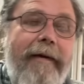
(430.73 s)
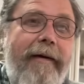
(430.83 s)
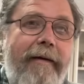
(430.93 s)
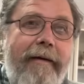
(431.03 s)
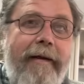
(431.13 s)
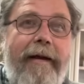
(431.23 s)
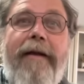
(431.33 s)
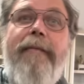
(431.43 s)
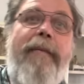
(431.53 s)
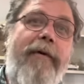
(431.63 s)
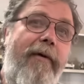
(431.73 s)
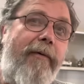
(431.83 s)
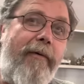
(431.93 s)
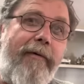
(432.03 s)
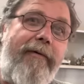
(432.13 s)
Yeah, I can remember
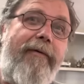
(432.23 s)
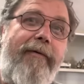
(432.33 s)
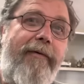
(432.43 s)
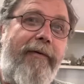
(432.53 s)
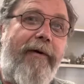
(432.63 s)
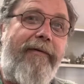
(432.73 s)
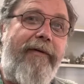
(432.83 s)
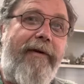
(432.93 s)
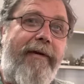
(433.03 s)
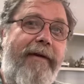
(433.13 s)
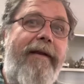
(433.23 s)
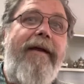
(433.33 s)
going to New York City,